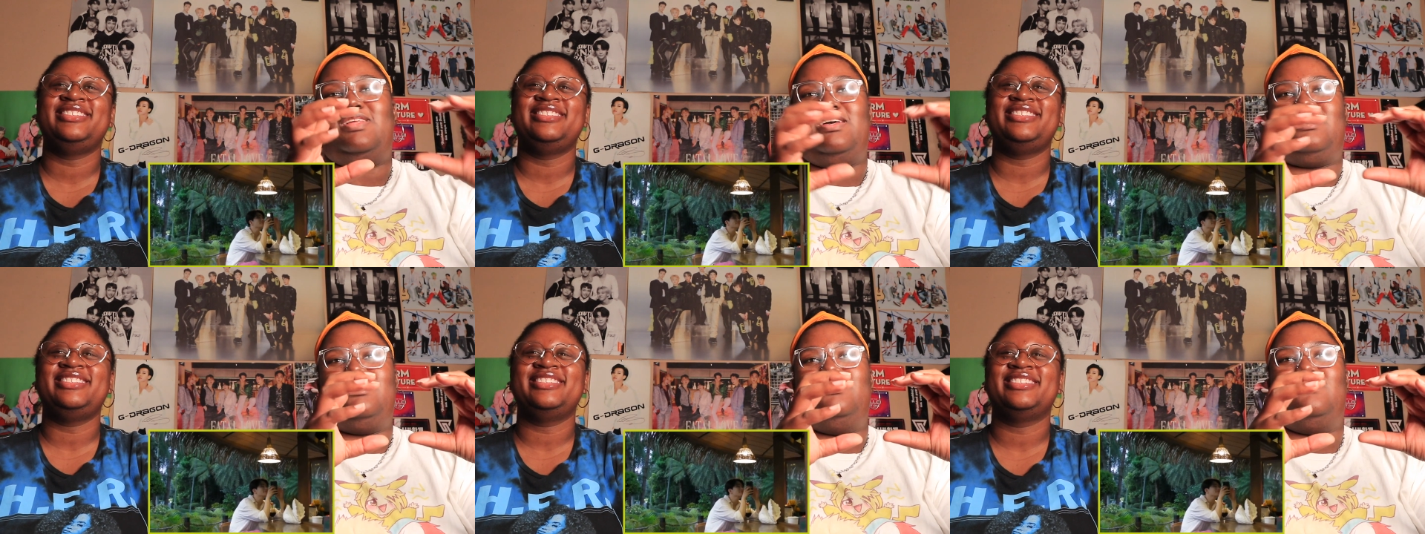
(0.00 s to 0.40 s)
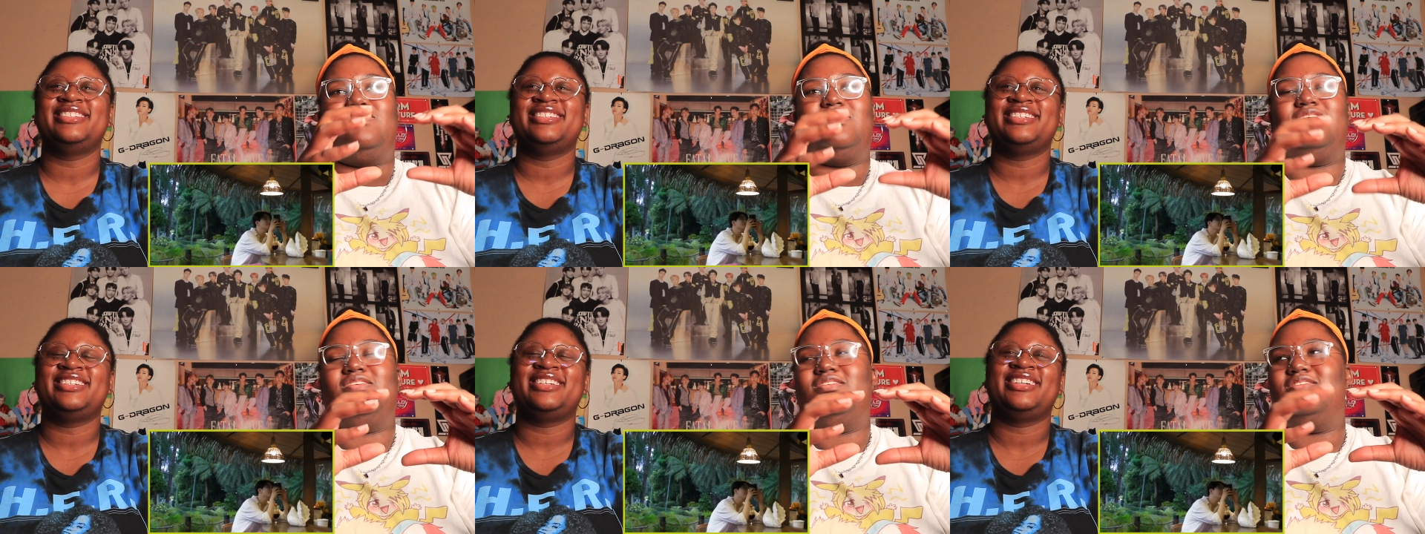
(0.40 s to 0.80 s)
Speaker 1: like you
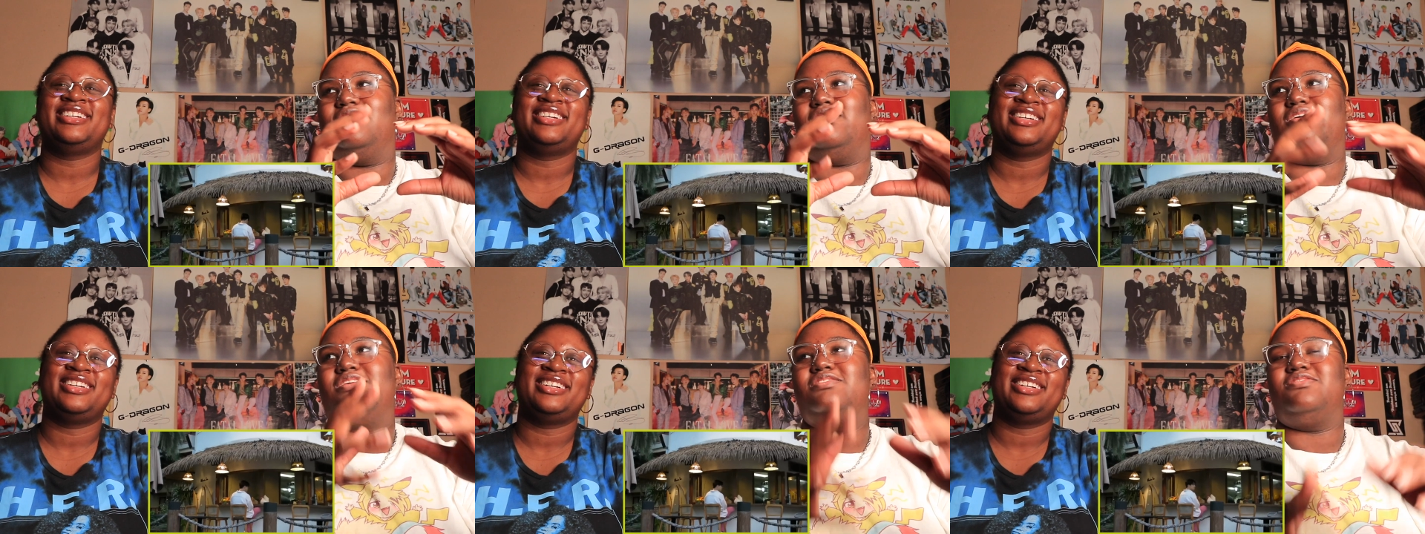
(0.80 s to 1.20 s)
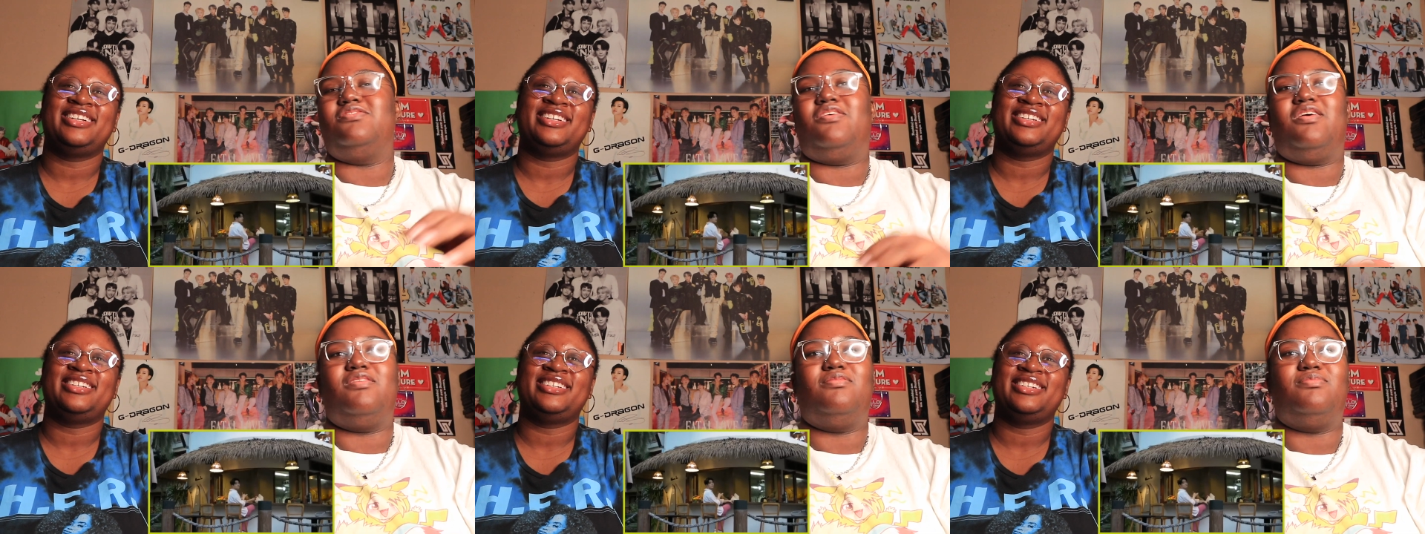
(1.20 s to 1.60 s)
on a, a
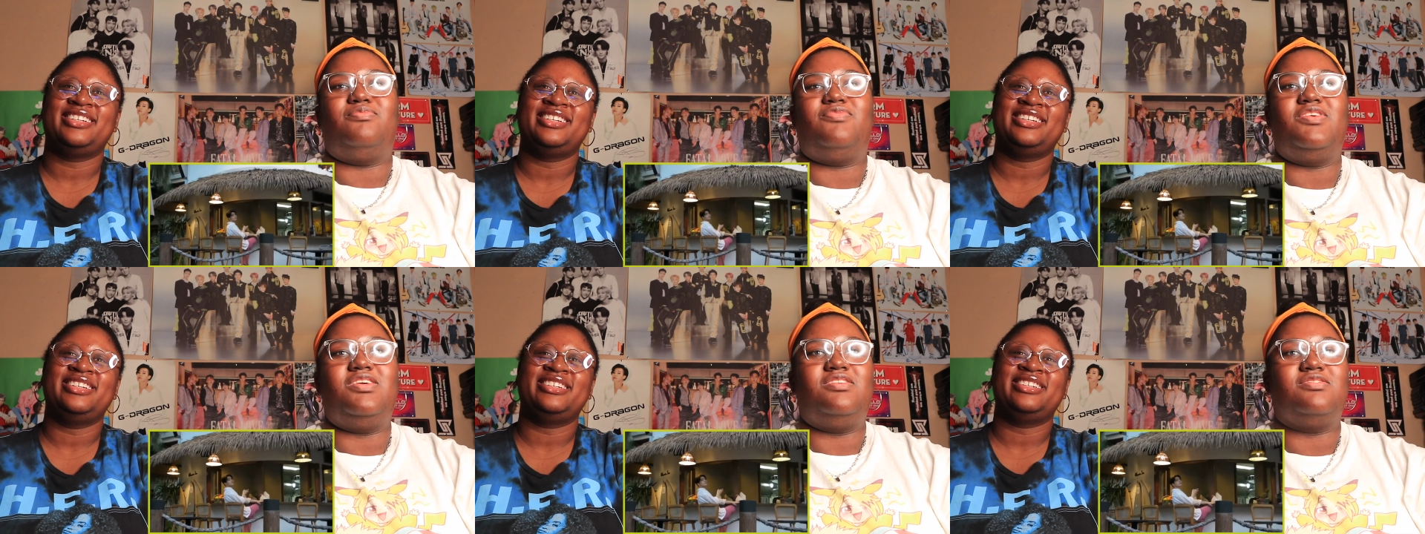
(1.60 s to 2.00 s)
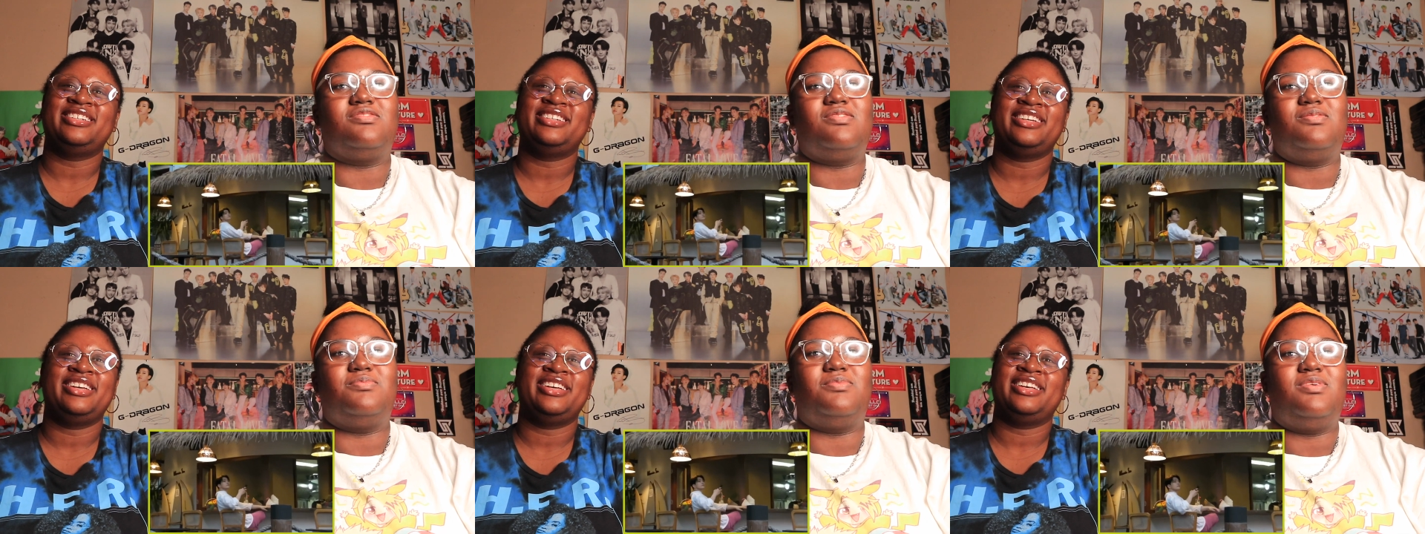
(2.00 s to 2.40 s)
Instagram feed
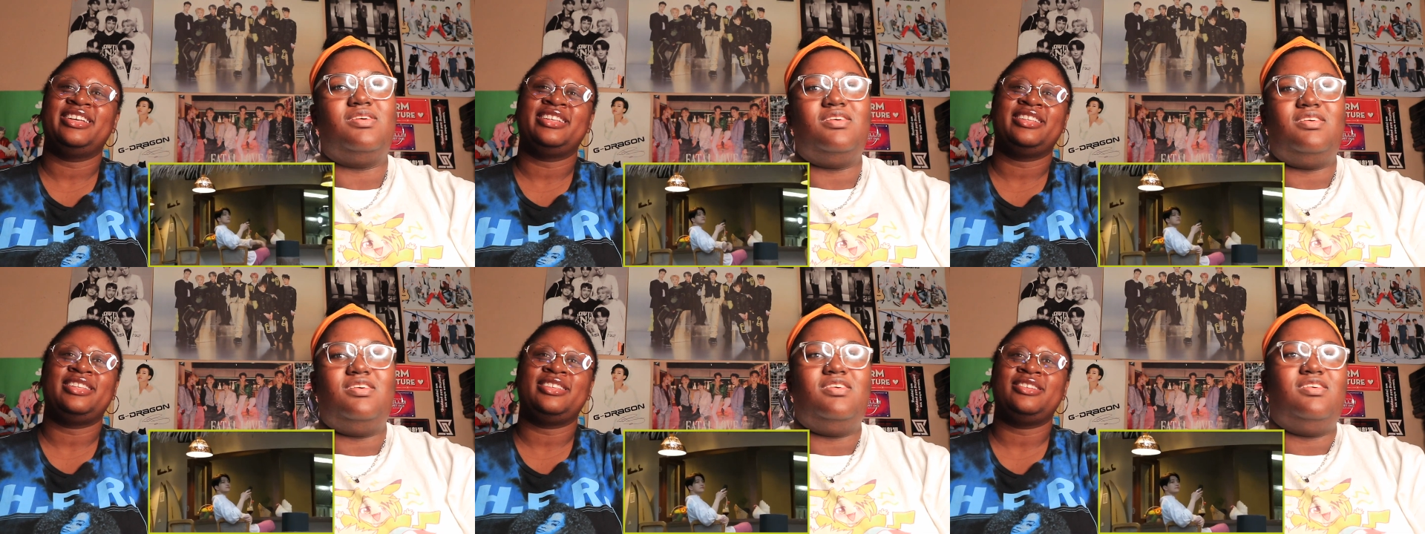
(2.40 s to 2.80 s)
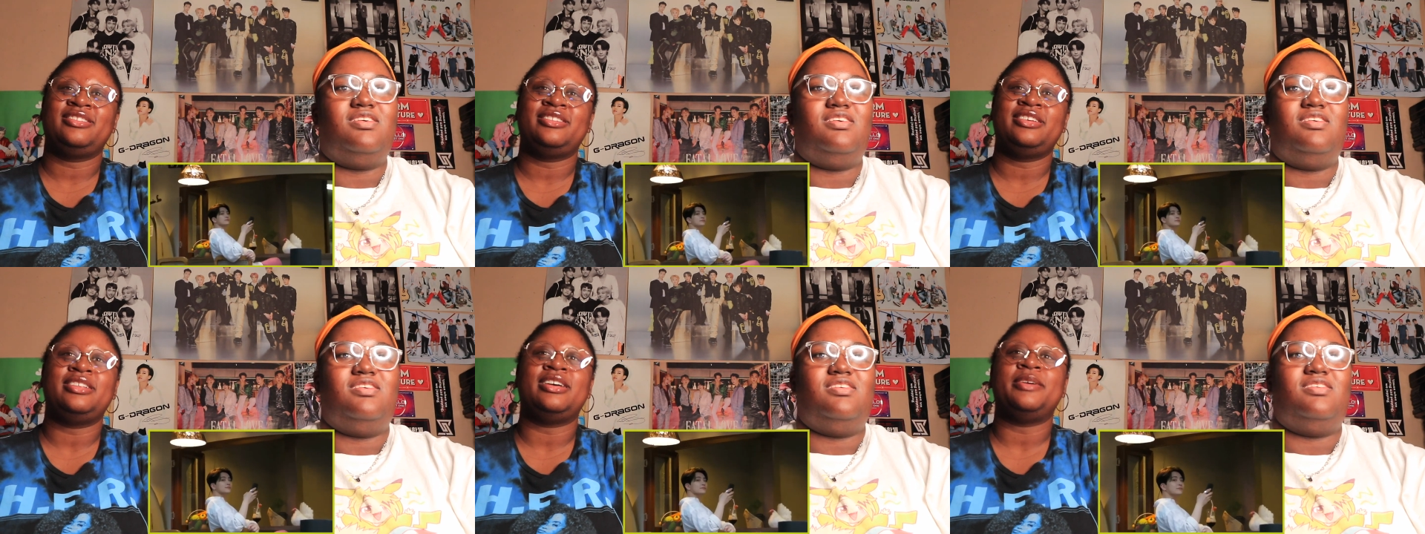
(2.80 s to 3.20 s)
or something.
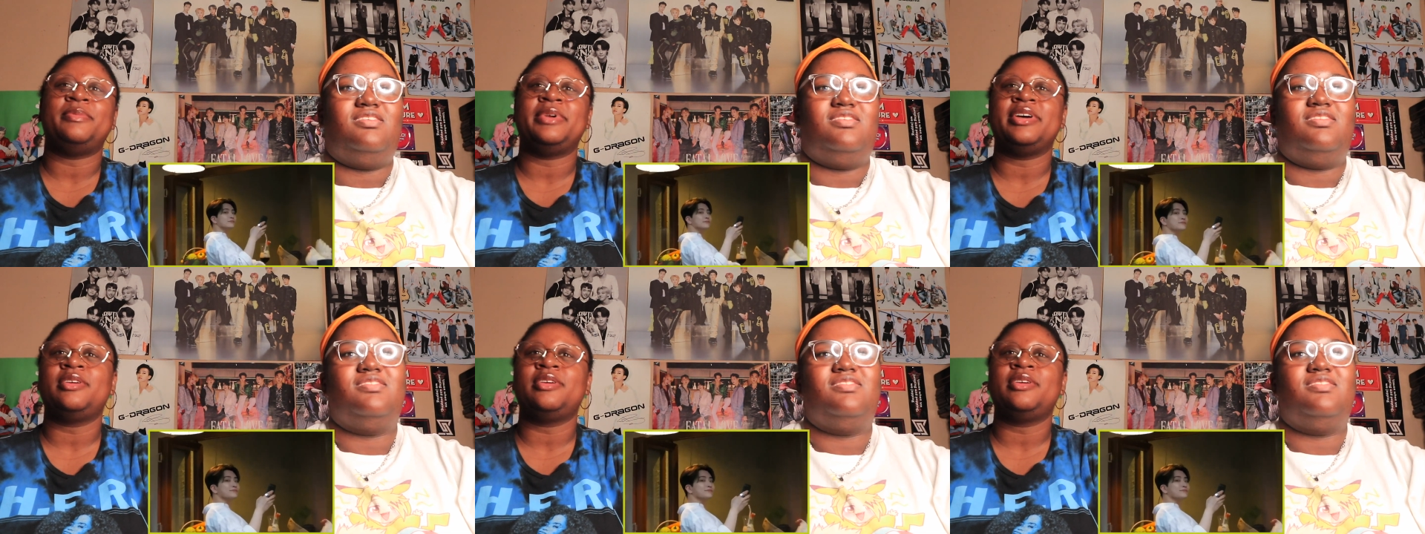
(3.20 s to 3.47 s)
And they're like, man,